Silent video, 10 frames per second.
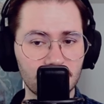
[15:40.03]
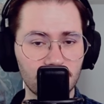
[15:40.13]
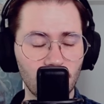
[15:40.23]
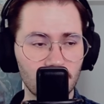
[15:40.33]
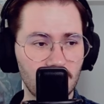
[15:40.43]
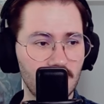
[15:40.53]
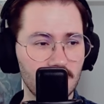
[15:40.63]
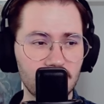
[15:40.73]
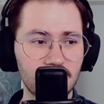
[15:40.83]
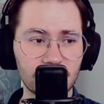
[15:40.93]
It's mostly like
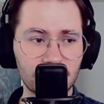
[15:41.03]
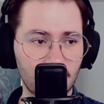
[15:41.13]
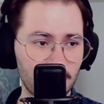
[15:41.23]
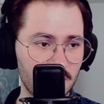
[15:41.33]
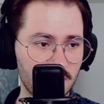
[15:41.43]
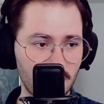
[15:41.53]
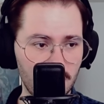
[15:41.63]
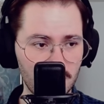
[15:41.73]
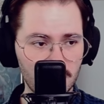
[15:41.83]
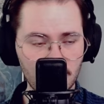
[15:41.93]
Lead the Stampede
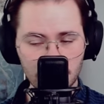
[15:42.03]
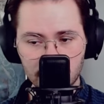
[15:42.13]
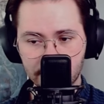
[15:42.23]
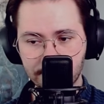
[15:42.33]
creature decks.